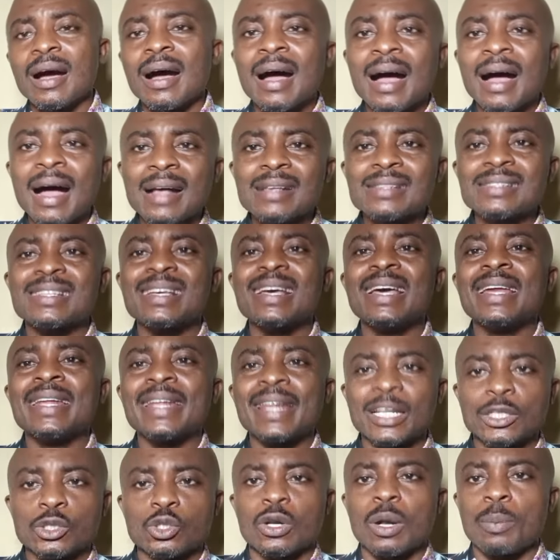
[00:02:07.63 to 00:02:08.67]
has a
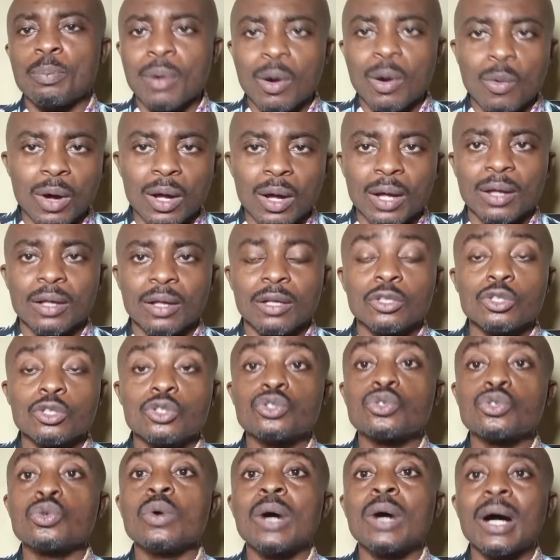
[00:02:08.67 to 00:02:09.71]
natural power
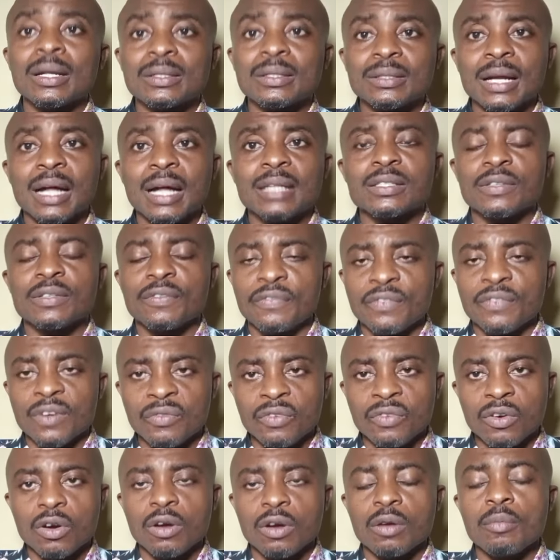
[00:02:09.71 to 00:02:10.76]
to attract
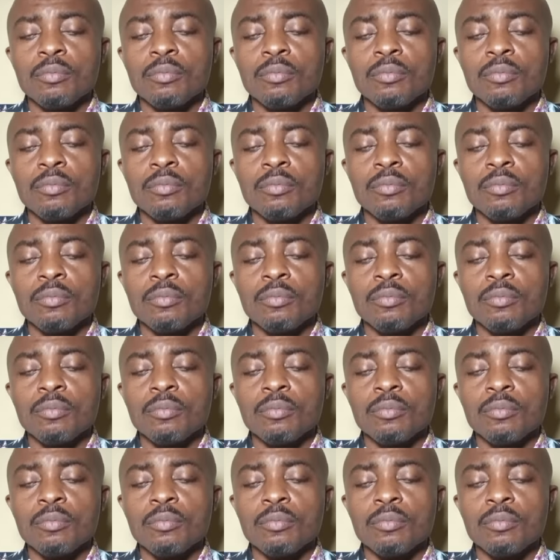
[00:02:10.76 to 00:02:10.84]
favor